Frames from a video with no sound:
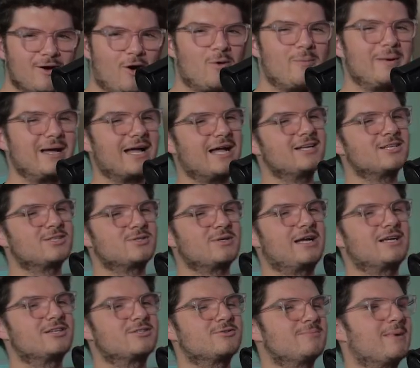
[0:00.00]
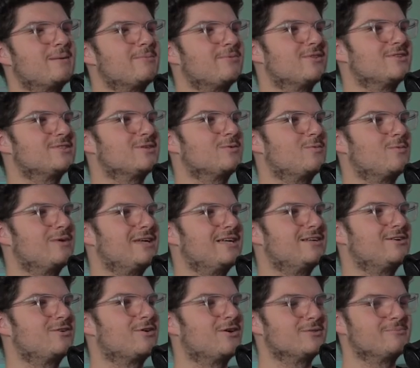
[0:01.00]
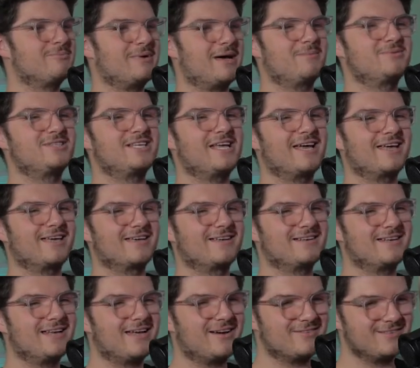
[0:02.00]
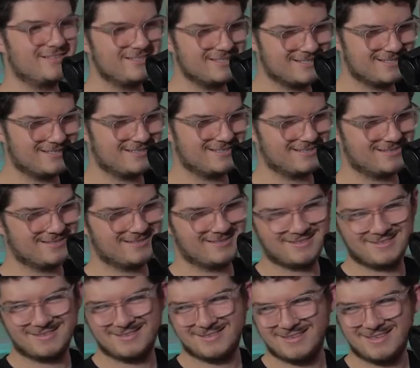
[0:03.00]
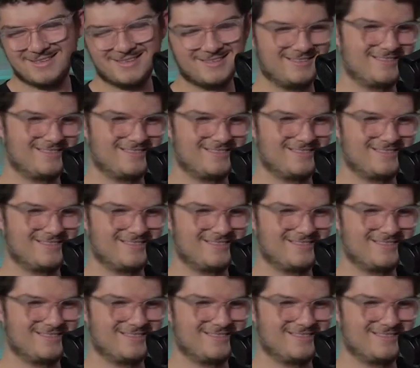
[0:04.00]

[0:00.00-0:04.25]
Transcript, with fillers: Oh my god, I just, I just remember there's a weed called Bob Saget, and now he's. Yeah.